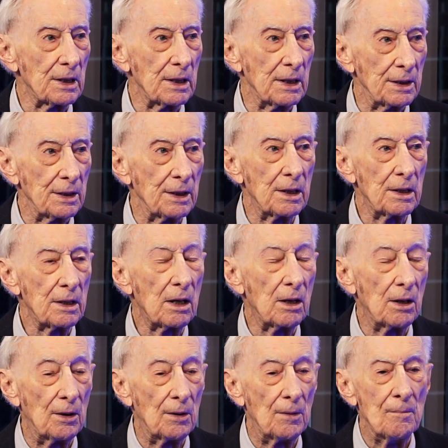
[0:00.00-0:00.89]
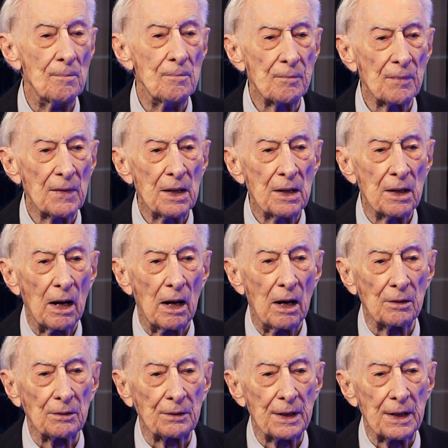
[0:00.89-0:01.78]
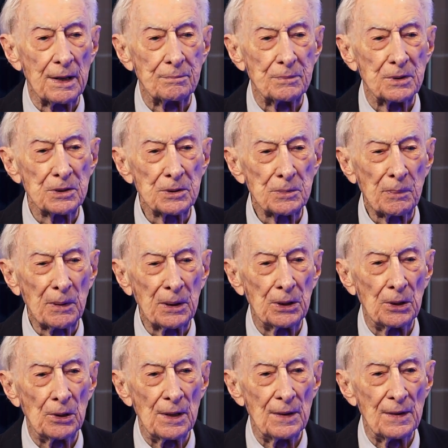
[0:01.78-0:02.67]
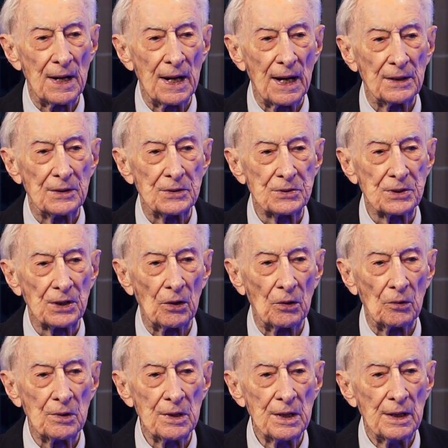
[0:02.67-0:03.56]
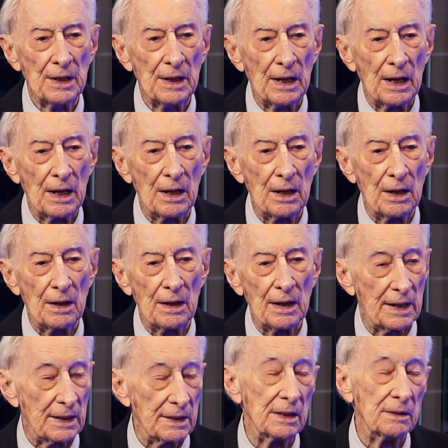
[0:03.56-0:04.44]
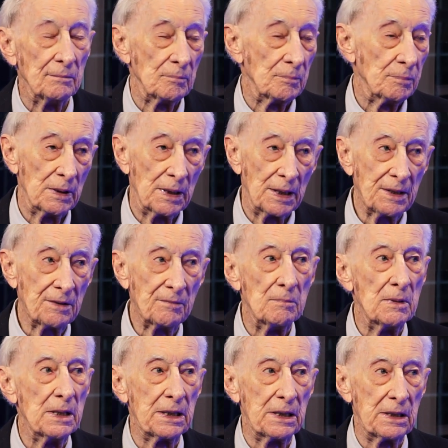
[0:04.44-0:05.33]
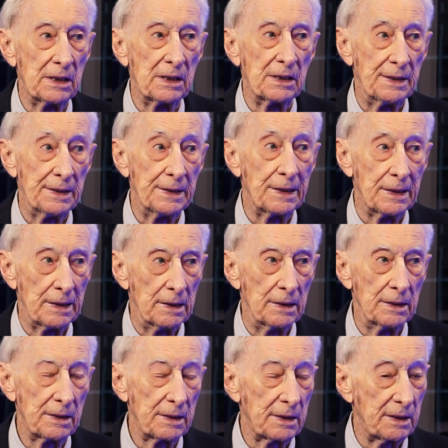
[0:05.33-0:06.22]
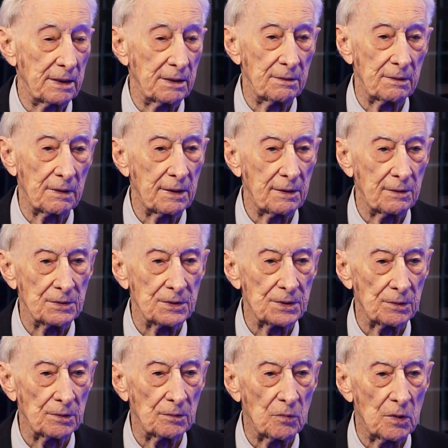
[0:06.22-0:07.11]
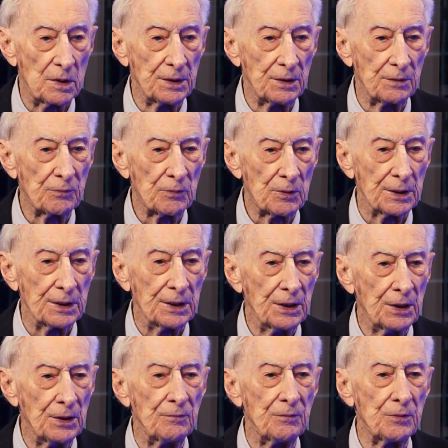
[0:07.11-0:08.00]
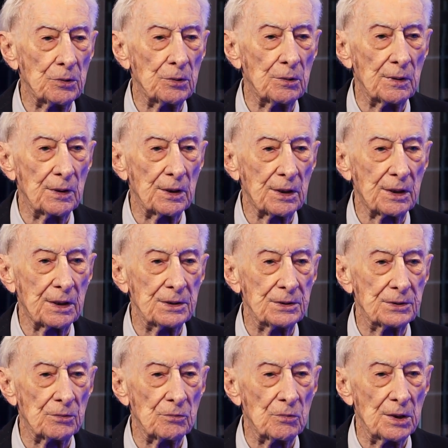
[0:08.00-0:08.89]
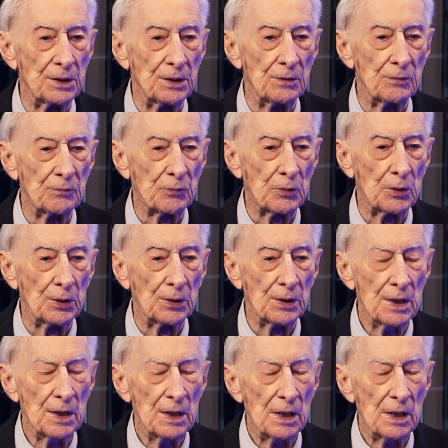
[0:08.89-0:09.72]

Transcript: and I'll get up to speed on that." So, and believe me, he did. He's a wonderful interviewer. He's a wonderful